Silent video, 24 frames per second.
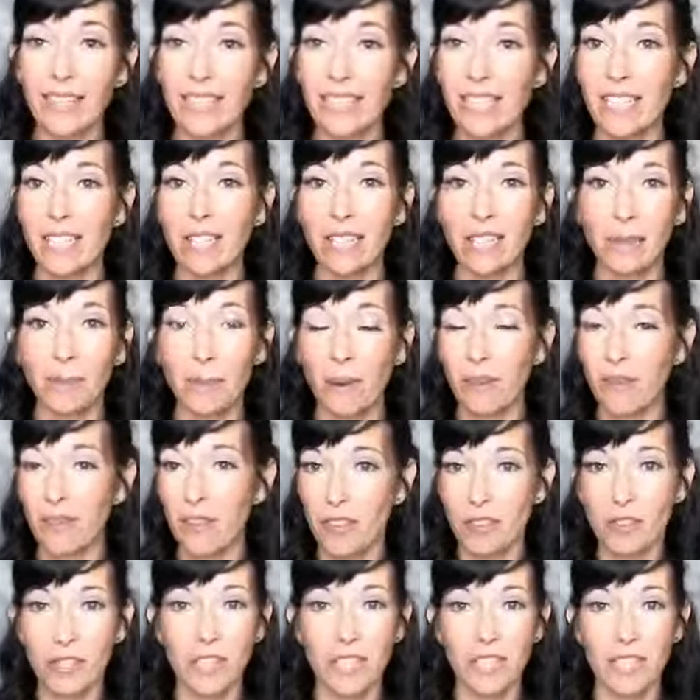This is like my
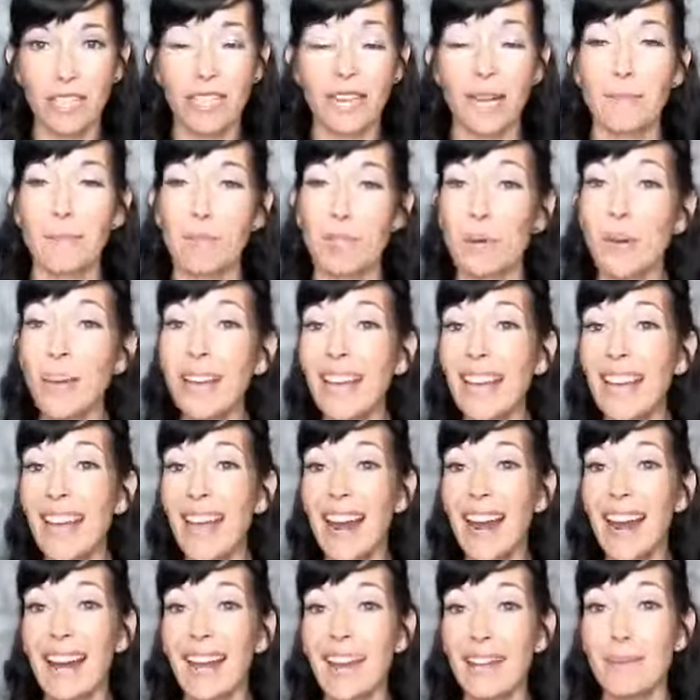5th or 6th time doing it,
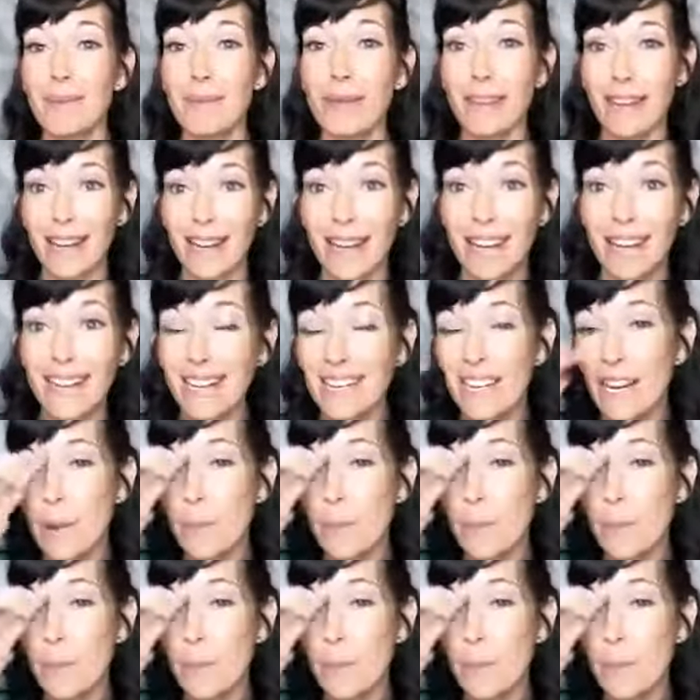and I am done.